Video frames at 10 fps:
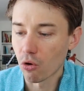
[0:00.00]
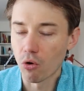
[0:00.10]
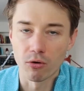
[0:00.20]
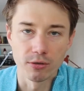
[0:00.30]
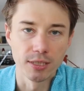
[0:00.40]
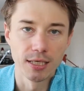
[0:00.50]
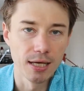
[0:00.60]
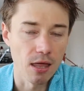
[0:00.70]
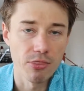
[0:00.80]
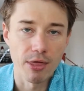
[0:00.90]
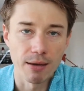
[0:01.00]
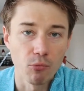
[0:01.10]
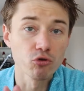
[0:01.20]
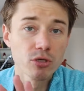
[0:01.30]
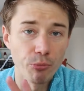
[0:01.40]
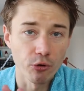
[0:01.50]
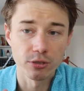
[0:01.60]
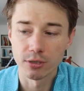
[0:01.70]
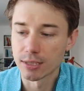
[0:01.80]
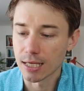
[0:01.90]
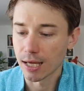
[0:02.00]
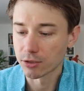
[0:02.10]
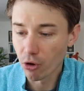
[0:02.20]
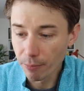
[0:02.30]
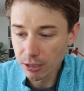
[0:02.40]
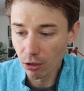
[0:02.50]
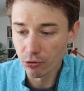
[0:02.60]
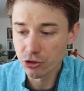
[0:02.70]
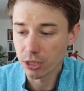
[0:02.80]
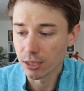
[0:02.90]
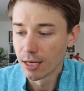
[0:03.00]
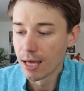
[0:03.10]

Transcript: on the most important terminology,